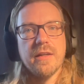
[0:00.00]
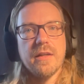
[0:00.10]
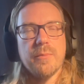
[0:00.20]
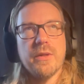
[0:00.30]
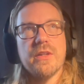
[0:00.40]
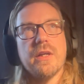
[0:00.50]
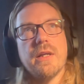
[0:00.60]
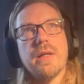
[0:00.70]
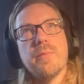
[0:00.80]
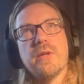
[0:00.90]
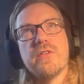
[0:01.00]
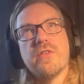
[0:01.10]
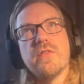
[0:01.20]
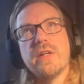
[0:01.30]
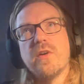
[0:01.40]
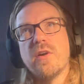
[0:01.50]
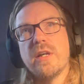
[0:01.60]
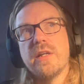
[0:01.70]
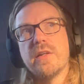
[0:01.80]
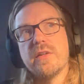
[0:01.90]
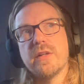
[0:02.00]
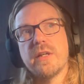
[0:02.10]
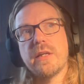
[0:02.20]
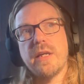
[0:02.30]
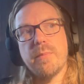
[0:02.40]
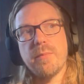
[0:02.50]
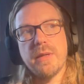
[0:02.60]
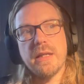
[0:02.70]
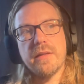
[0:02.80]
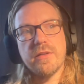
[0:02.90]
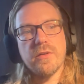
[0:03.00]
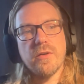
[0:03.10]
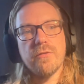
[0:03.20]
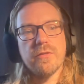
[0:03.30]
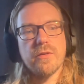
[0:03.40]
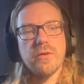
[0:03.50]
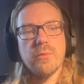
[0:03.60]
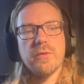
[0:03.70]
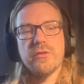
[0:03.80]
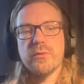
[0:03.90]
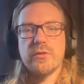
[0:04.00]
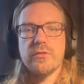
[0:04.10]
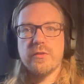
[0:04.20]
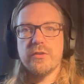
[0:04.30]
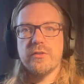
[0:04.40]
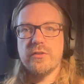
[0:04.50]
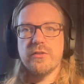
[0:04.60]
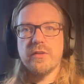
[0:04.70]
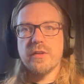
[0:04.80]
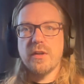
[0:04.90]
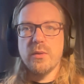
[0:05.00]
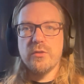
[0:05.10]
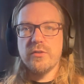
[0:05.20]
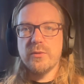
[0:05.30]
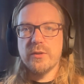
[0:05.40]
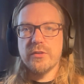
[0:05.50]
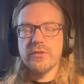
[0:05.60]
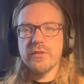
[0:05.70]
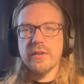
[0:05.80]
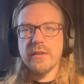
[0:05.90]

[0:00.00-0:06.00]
But regarding the capability of open source versus closed source,